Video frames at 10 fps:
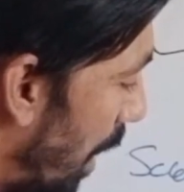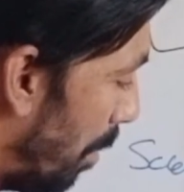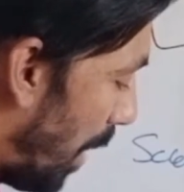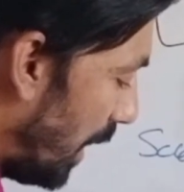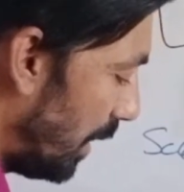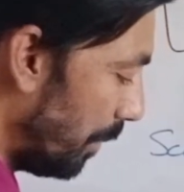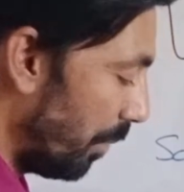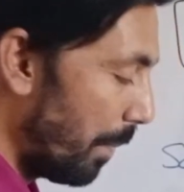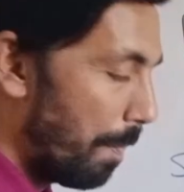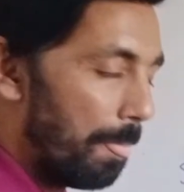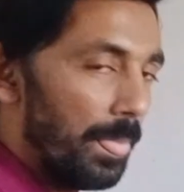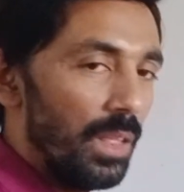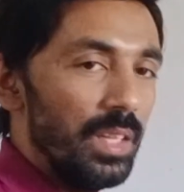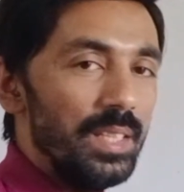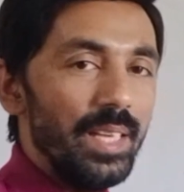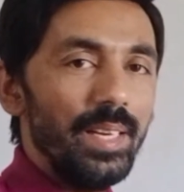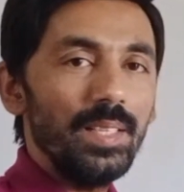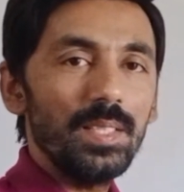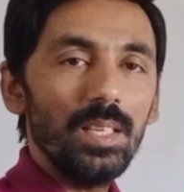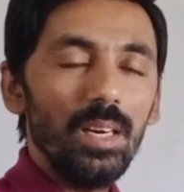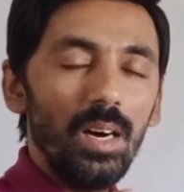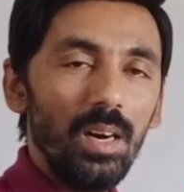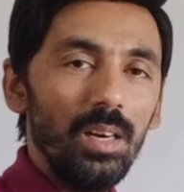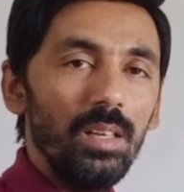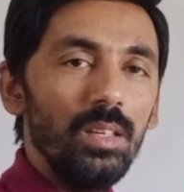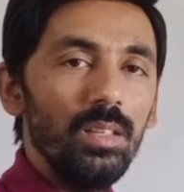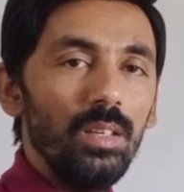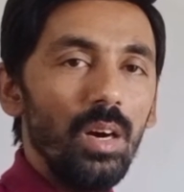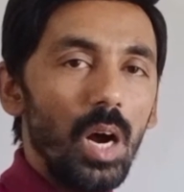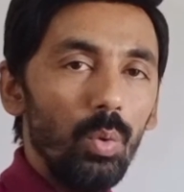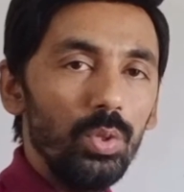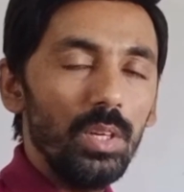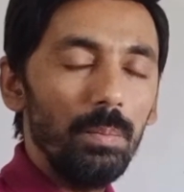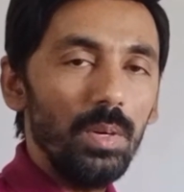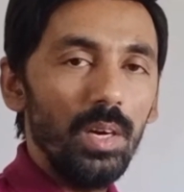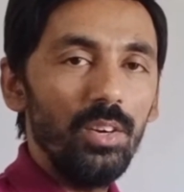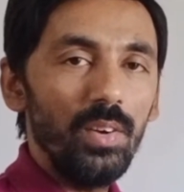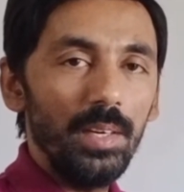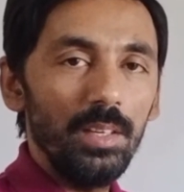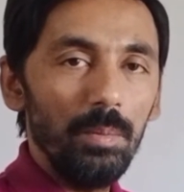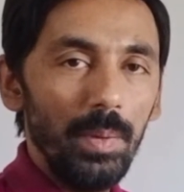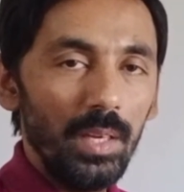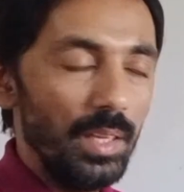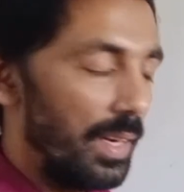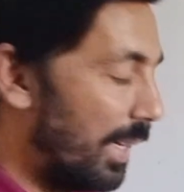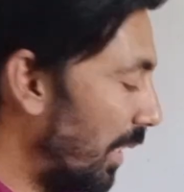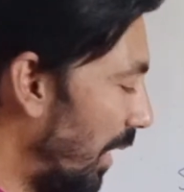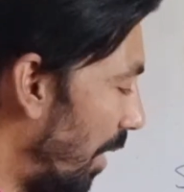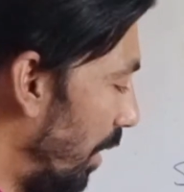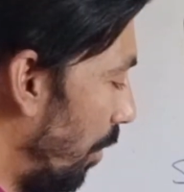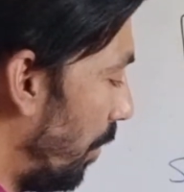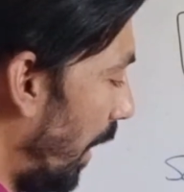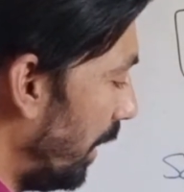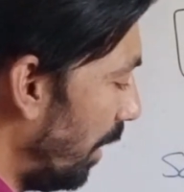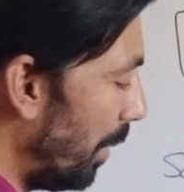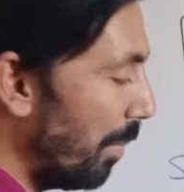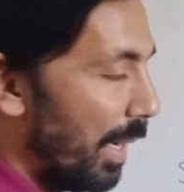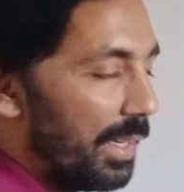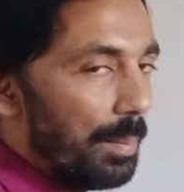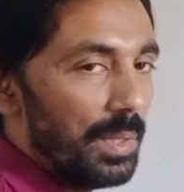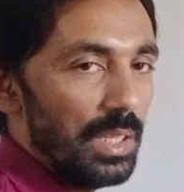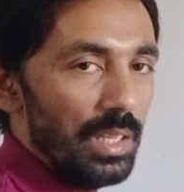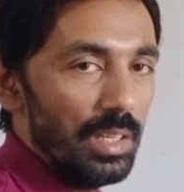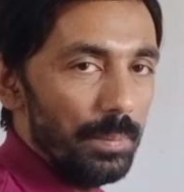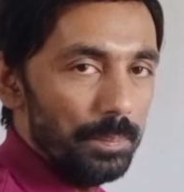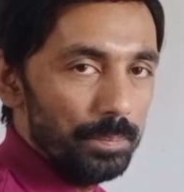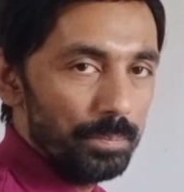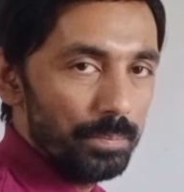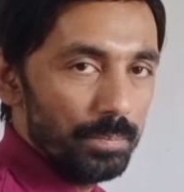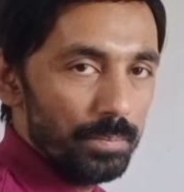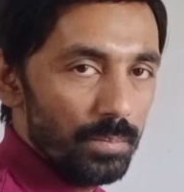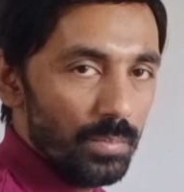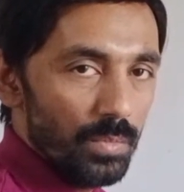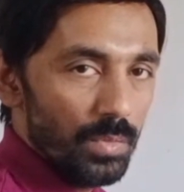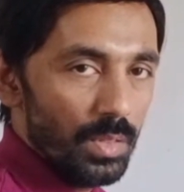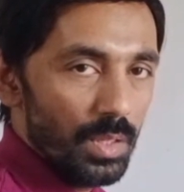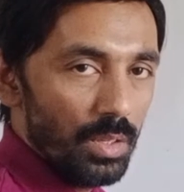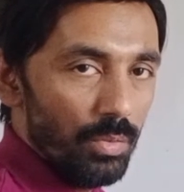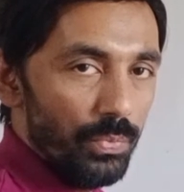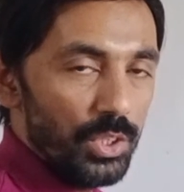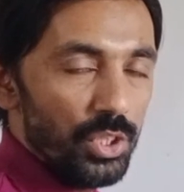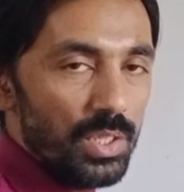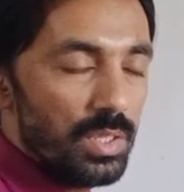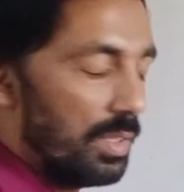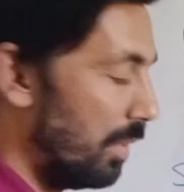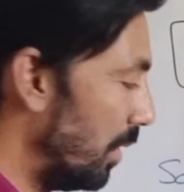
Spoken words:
But there is a outer blood retinal barrier at the level of retinal pigmented epithelium, which is